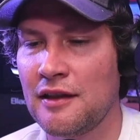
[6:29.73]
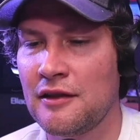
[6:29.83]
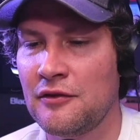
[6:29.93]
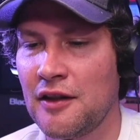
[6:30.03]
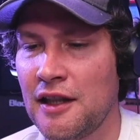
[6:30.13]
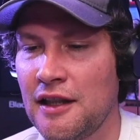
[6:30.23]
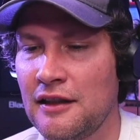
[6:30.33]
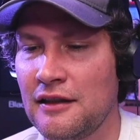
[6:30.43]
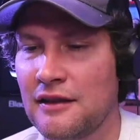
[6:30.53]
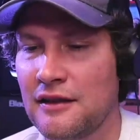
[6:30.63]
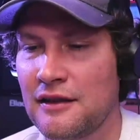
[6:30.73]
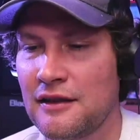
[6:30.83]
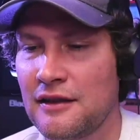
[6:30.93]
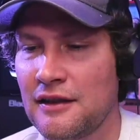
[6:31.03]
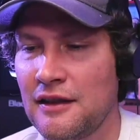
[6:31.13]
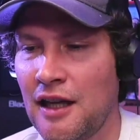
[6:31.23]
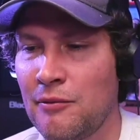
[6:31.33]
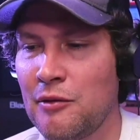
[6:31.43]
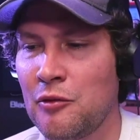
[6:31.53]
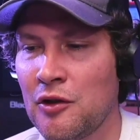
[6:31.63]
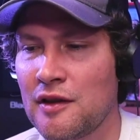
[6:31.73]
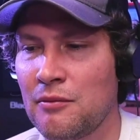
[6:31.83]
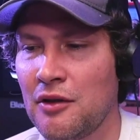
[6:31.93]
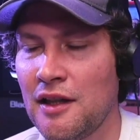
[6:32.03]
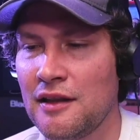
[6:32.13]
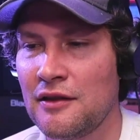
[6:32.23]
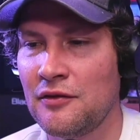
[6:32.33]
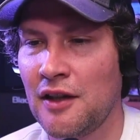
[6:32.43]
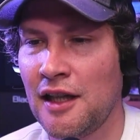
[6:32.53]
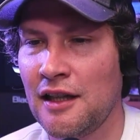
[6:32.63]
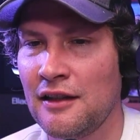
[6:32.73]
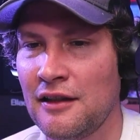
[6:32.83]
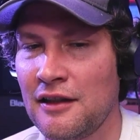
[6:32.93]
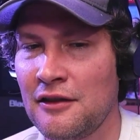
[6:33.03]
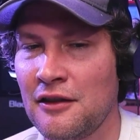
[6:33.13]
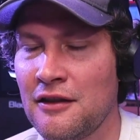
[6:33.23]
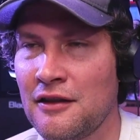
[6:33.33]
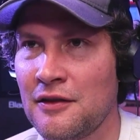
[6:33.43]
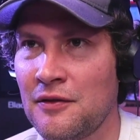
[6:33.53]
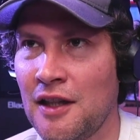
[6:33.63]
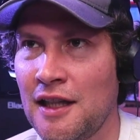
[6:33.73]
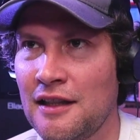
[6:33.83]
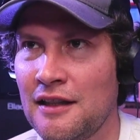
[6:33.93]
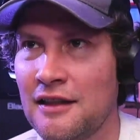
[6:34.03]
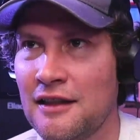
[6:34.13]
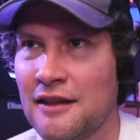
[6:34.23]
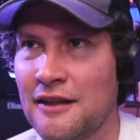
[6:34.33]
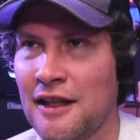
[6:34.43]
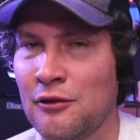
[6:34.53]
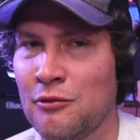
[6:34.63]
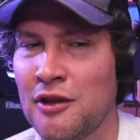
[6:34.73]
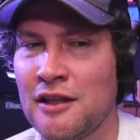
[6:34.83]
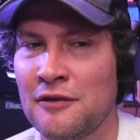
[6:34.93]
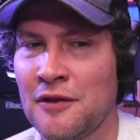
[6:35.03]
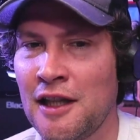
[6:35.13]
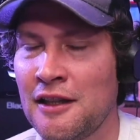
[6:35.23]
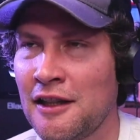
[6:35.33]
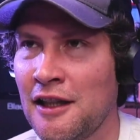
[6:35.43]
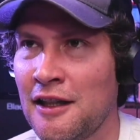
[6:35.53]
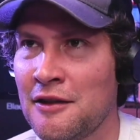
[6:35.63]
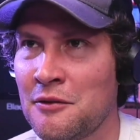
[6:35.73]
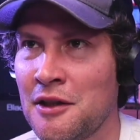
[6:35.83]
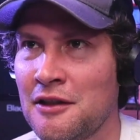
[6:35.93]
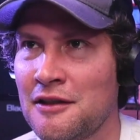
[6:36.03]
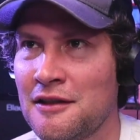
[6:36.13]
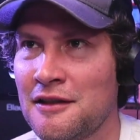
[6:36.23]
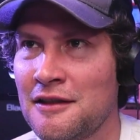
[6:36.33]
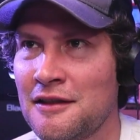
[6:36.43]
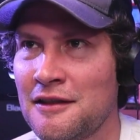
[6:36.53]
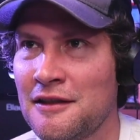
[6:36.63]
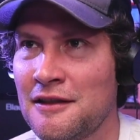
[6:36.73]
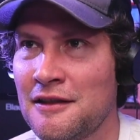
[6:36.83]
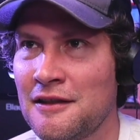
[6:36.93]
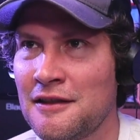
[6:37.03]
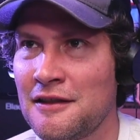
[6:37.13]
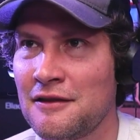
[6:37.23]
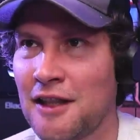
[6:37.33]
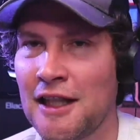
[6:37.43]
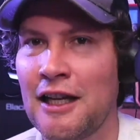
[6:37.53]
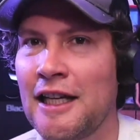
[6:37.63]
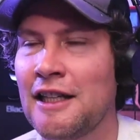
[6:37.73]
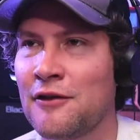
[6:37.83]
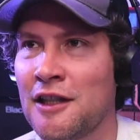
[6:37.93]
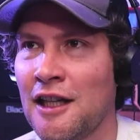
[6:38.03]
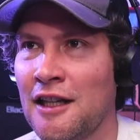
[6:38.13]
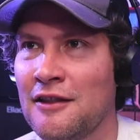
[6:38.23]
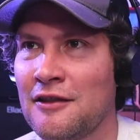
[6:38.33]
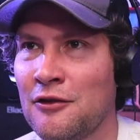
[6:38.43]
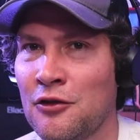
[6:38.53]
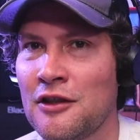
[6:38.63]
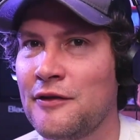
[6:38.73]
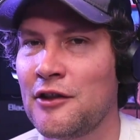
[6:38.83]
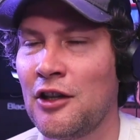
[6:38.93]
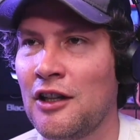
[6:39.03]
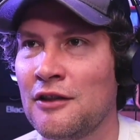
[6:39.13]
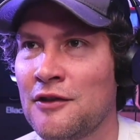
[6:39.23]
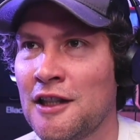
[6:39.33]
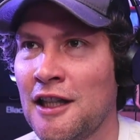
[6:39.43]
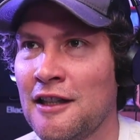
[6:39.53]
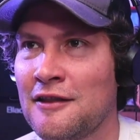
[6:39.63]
find i'd be more surprised to find that the earth is flat than i would be to find that god is real like any of the gods or okay. even all of the gods